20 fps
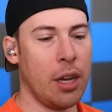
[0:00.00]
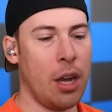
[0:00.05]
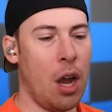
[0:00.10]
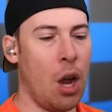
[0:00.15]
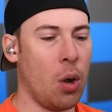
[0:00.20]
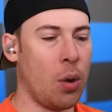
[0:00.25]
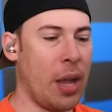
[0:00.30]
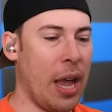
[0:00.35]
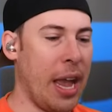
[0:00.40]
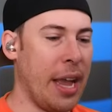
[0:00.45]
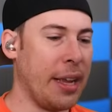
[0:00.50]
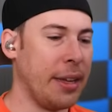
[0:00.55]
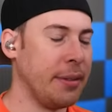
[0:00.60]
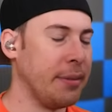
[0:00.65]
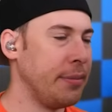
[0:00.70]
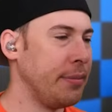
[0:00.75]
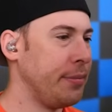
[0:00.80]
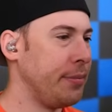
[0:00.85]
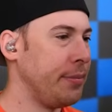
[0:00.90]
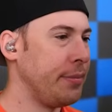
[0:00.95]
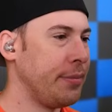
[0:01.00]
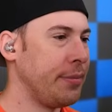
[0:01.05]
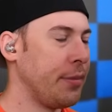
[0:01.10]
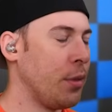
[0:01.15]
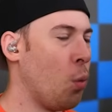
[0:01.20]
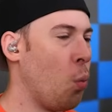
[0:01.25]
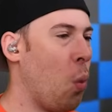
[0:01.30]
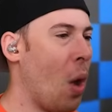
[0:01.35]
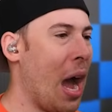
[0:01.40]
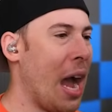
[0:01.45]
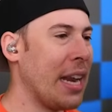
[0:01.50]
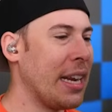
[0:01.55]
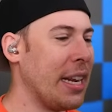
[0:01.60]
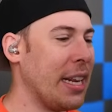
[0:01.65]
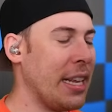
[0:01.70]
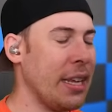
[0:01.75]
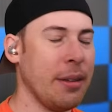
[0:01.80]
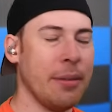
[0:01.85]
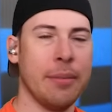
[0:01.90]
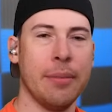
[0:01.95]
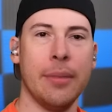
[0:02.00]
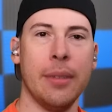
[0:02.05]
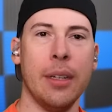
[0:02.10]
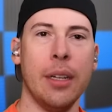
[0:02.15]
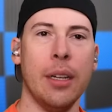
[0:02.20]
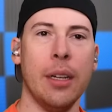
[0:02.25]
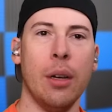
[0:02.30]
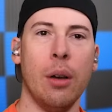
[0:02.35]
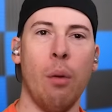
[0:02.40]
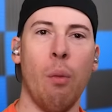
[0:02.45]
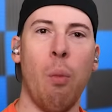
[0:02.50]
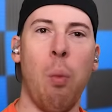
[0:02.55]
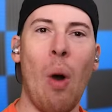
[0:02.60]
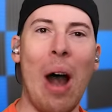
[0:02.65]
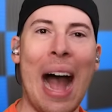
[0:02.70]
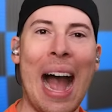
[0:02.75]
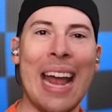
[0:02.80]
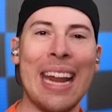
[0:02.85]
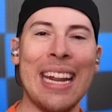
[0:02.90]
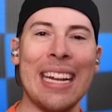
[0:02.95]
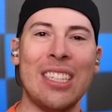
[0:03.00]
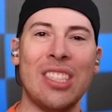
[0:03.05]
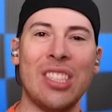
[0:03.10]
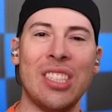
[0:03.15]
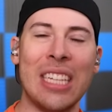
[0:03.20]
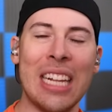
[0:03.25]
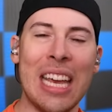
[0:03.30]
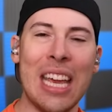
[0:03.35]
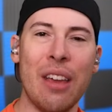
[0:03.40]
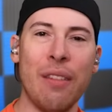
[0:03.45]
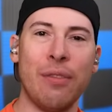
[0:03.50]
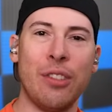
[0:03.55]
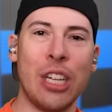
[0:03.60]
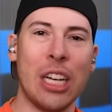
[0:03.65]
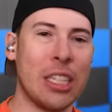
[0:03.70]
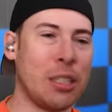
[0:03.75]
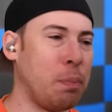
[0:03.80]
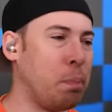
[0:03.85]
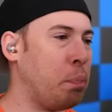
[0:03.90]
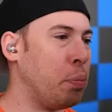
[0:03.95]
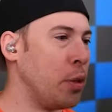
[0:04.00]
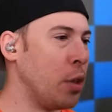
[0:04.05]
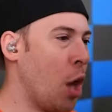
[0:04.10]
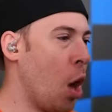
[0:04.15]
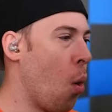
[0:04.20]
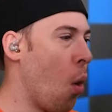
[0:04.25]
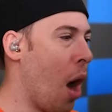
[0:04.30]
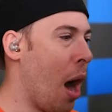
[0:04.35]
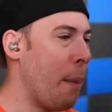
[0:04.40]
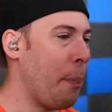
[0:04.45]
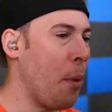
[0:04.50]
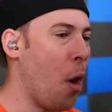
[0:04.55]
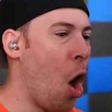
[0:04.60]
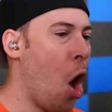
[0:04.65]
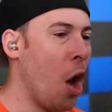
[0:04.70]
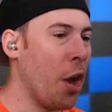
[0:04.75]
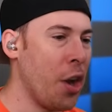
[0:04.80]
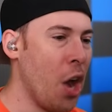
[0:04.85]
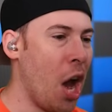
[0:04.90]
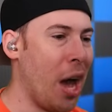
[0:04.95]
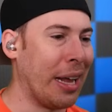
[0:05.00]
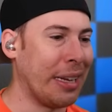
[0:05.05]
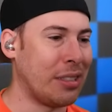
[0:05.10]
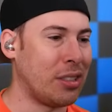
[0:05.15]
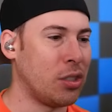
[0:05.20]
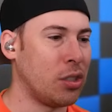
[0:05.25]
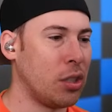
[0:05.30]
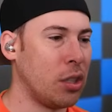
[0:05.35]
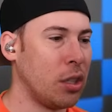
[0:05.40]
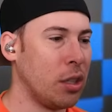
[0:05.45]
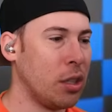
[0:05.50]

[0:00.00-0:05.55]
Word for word: Okay. Why did Steve just blow up on us?